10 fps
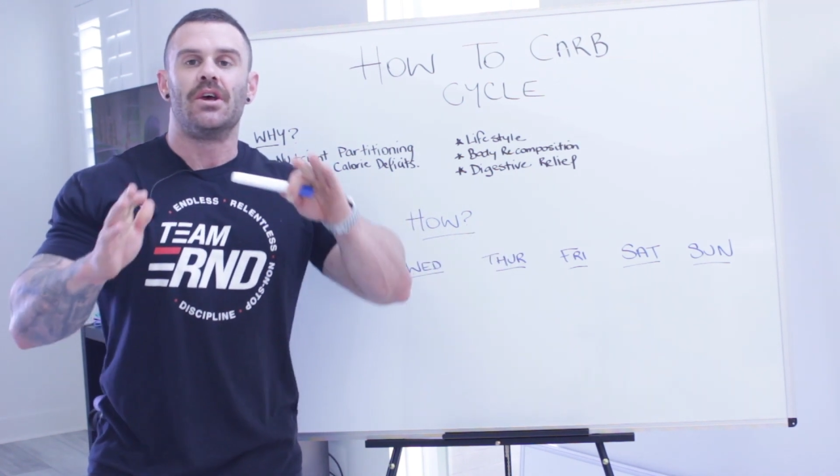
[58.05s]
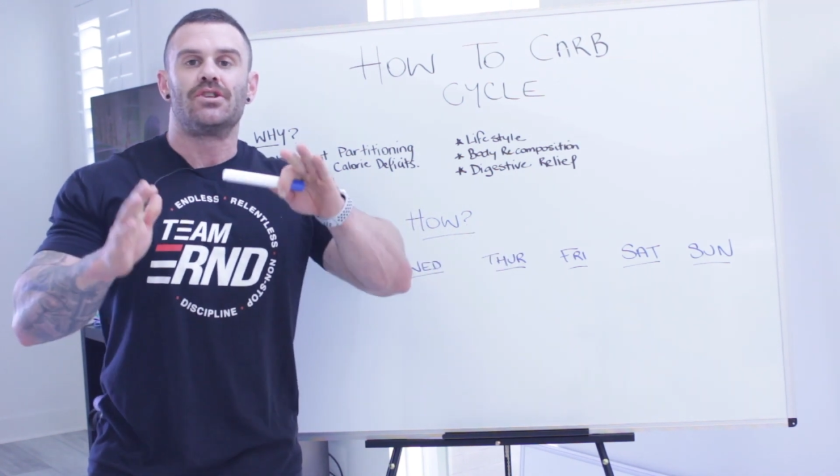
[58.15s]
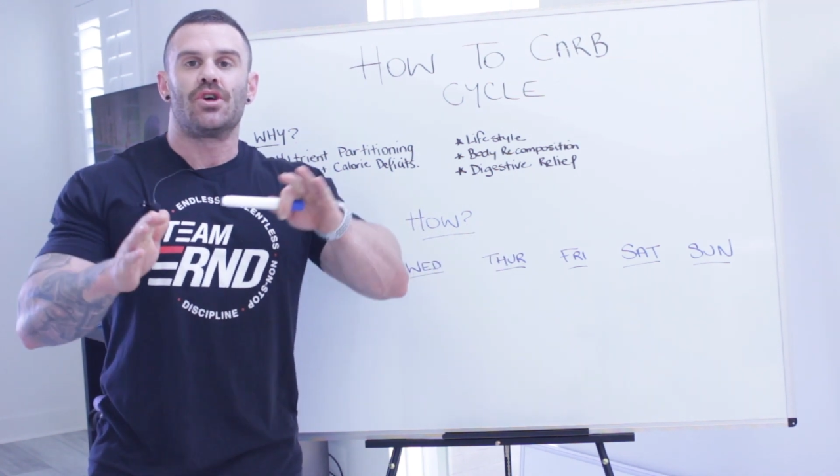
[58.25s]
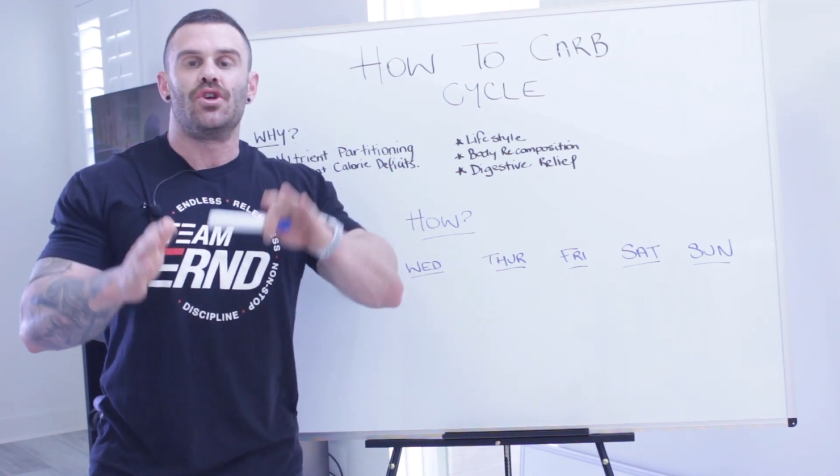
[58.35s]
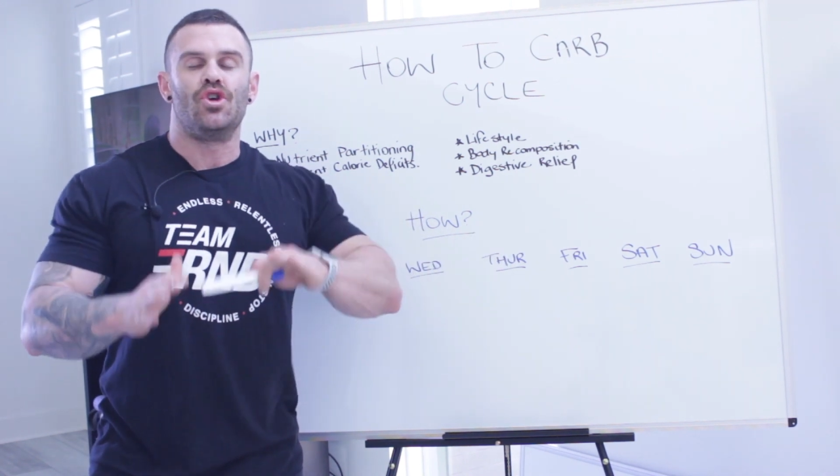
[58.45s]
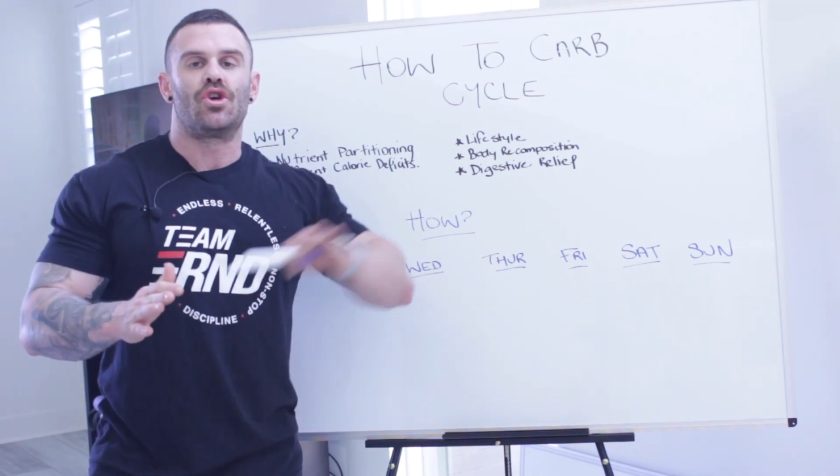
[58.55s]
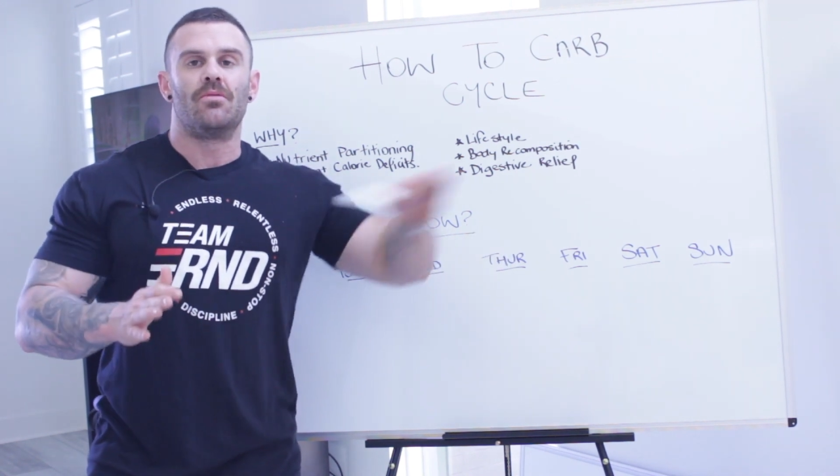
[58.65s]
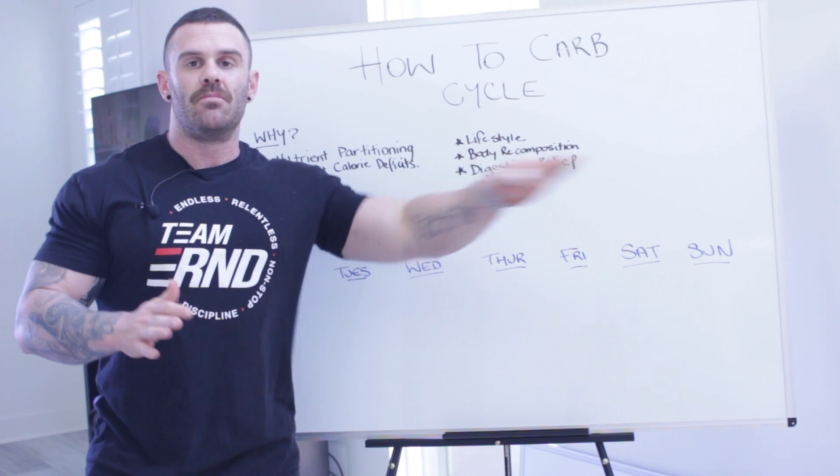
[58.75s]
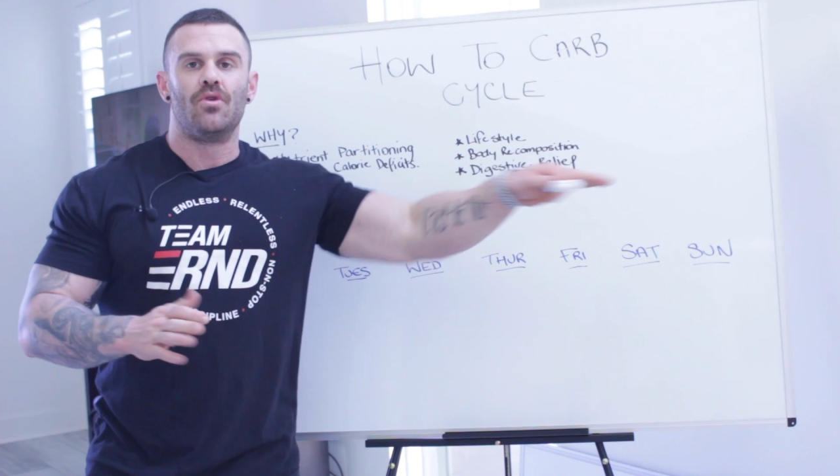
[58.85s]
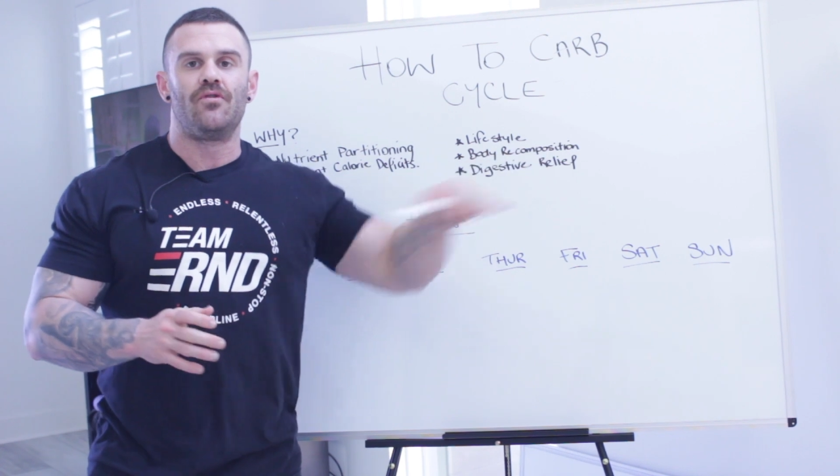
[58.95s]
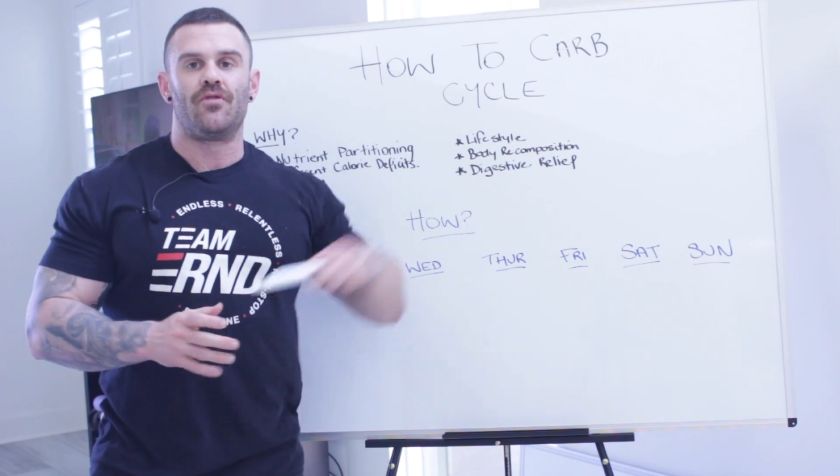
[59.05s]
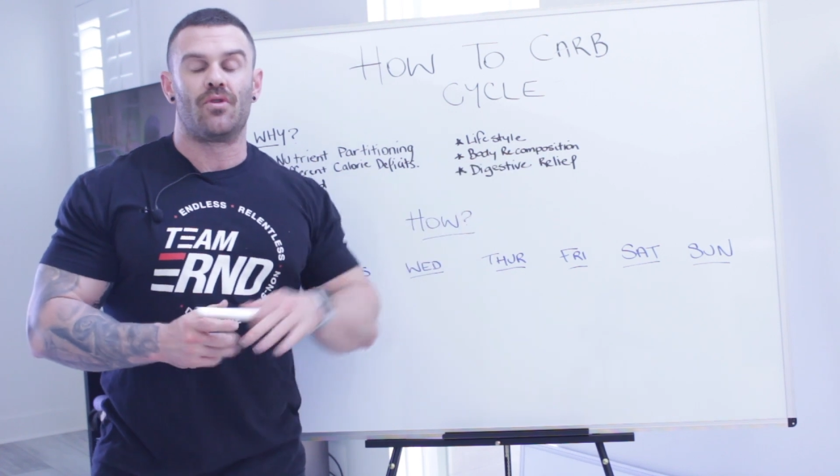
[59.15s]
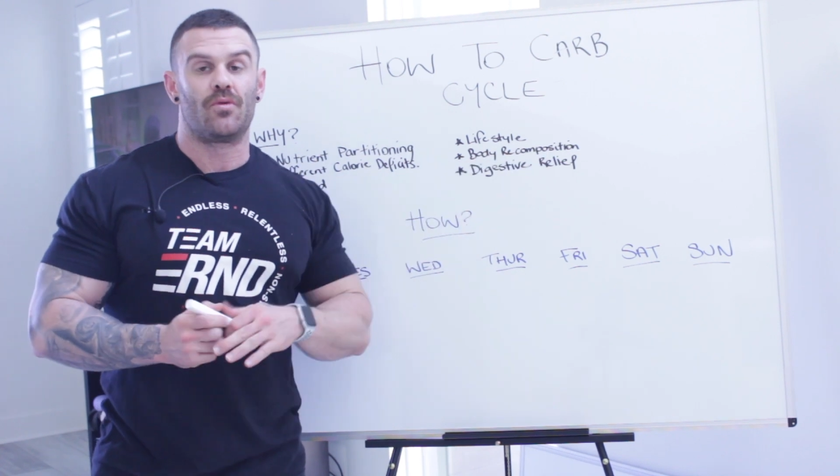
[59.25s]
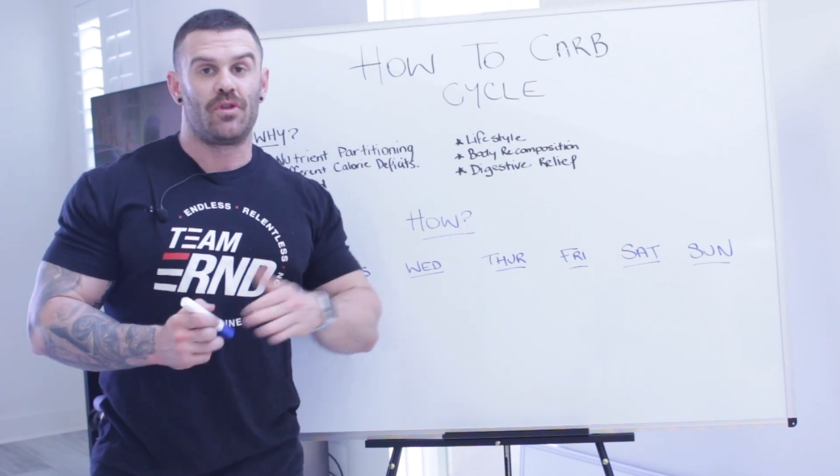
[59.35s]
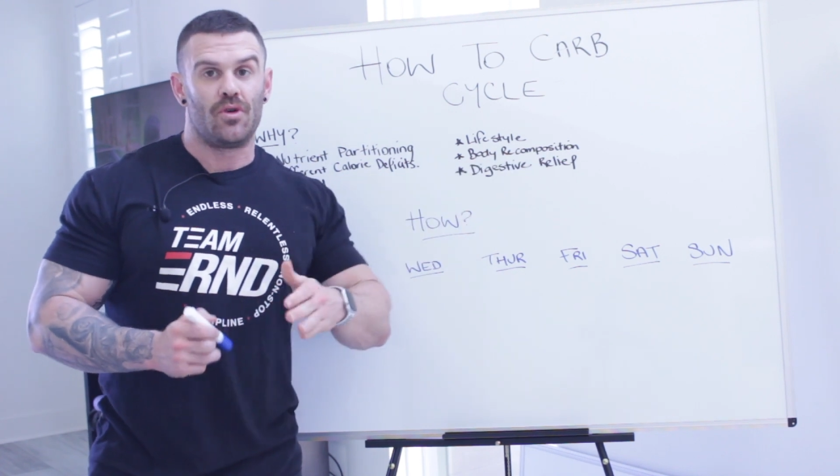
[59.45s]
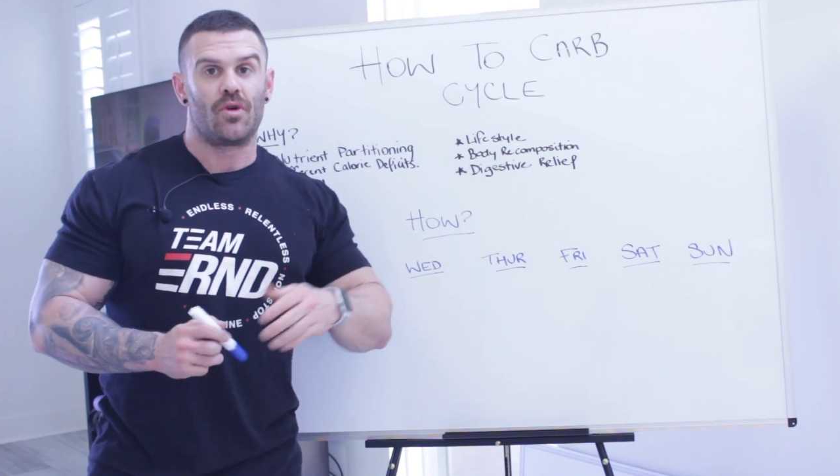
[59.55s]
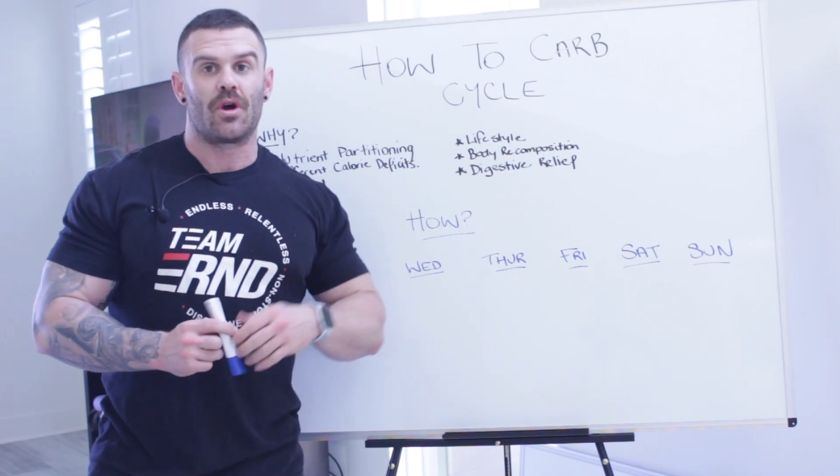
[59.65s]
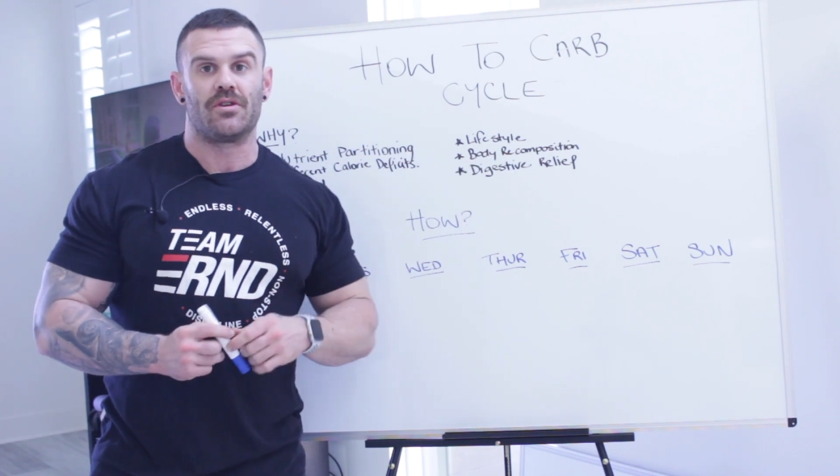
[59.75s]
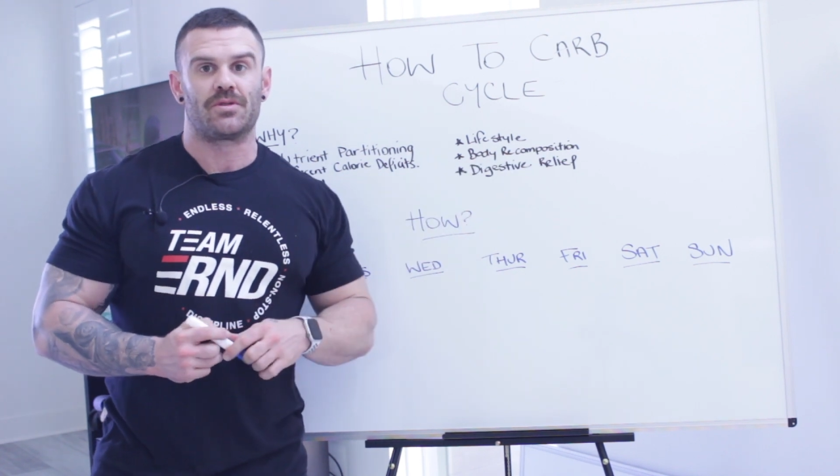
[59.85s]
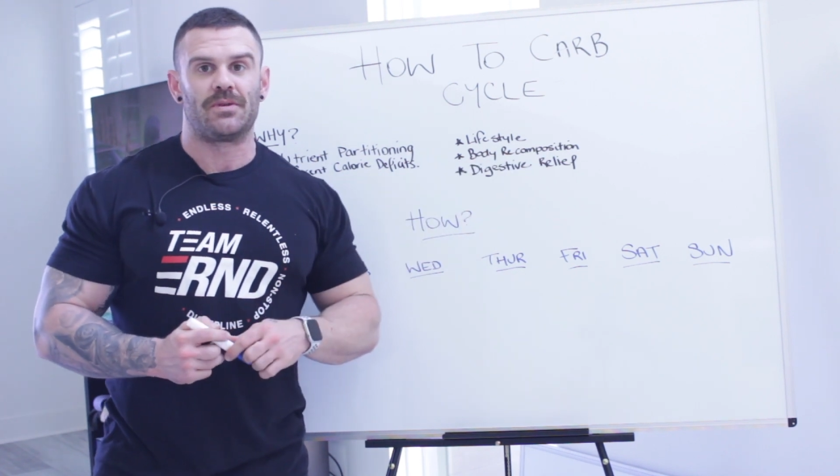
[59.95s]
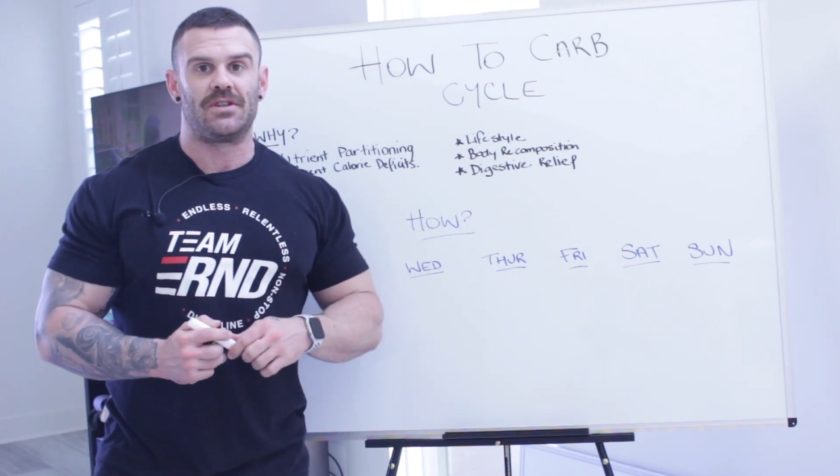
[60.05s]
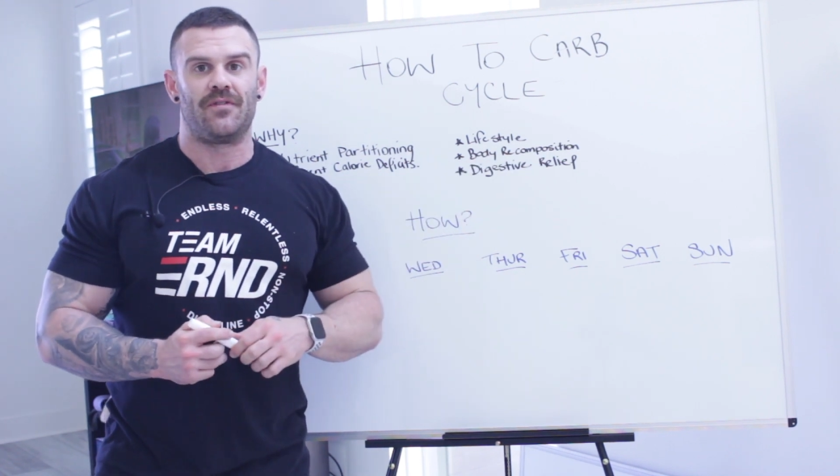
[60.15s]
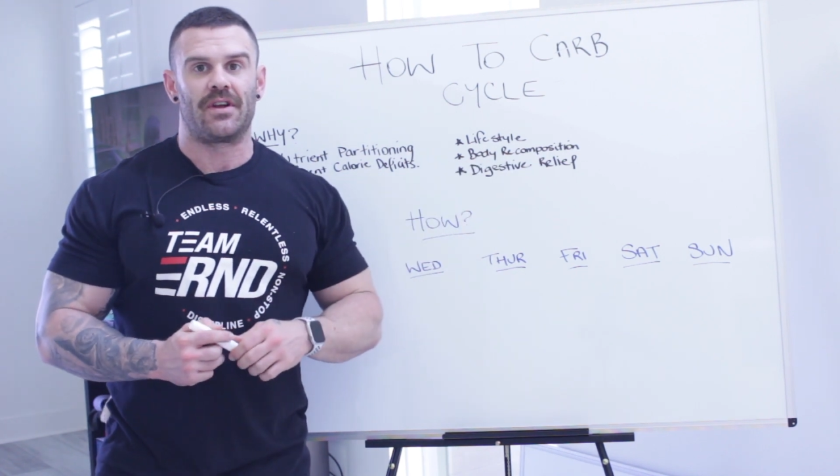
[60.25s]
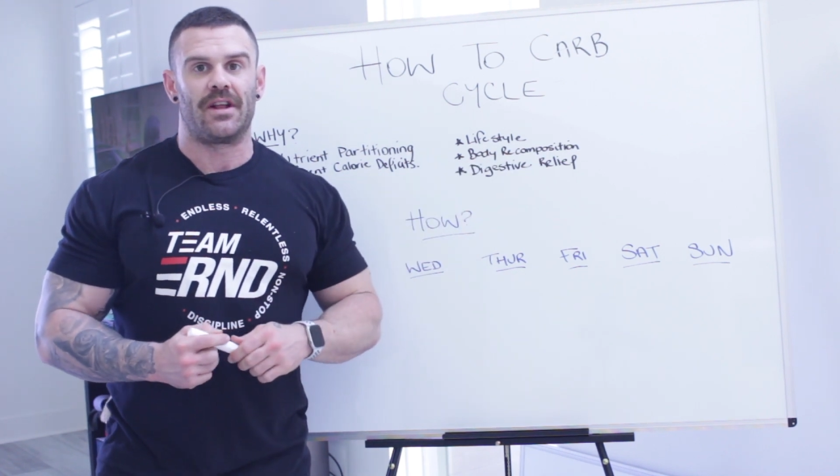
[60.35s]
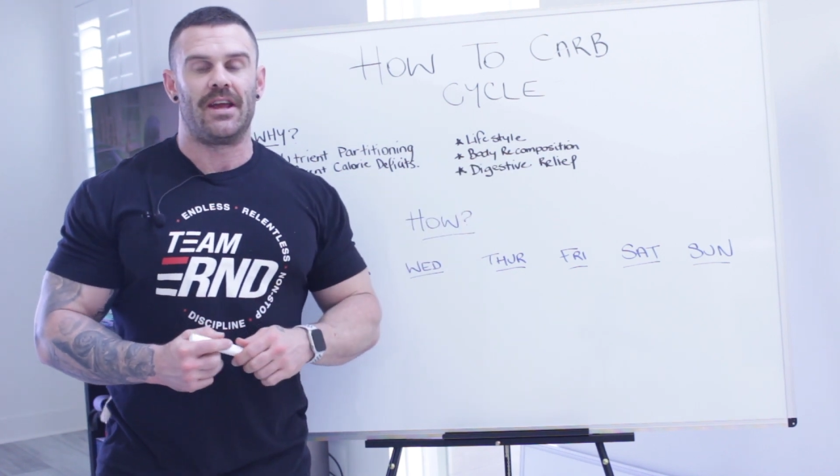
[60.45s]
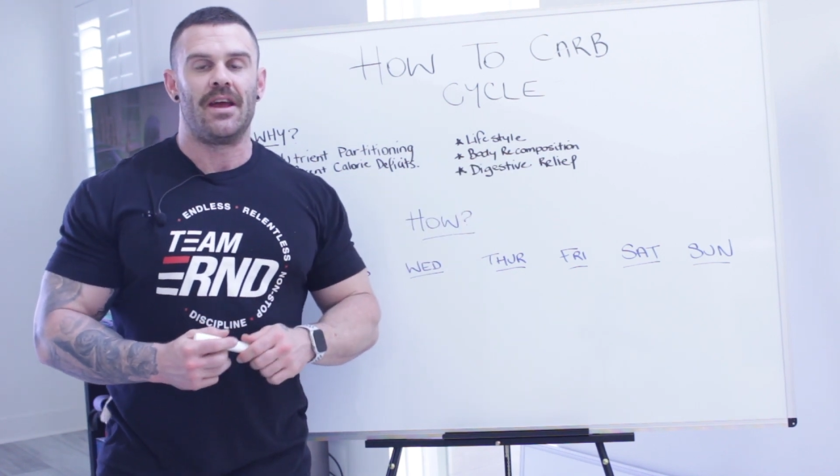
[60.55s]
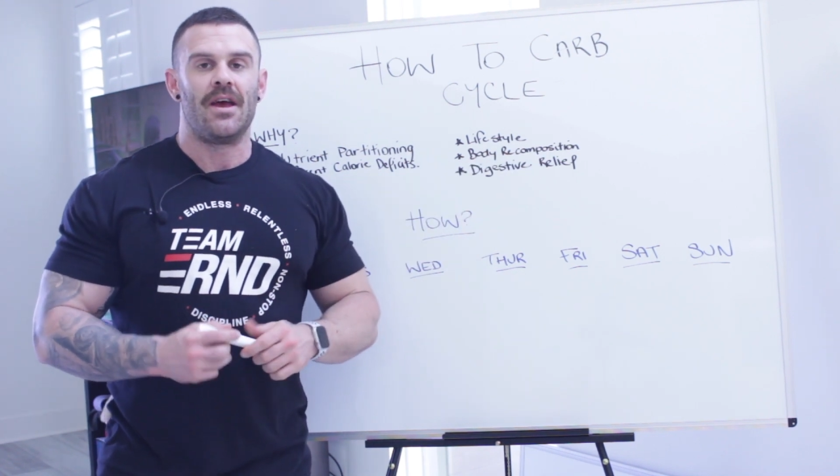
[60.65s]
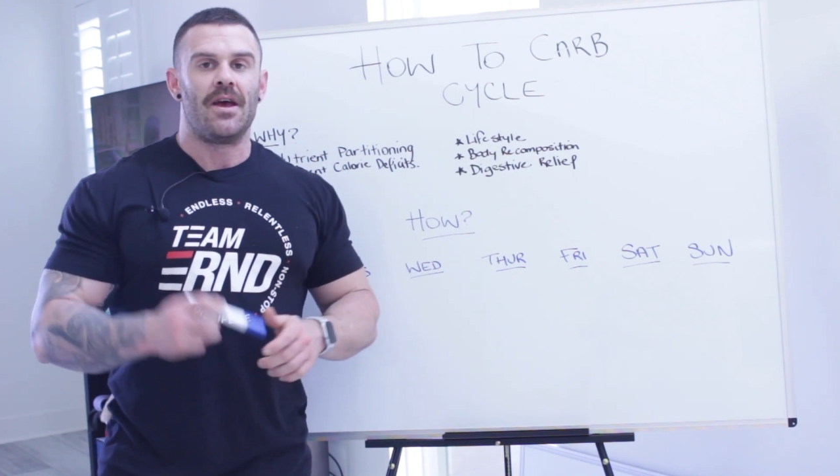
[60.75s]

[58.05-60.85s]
so that you can move forward with your goal specifically.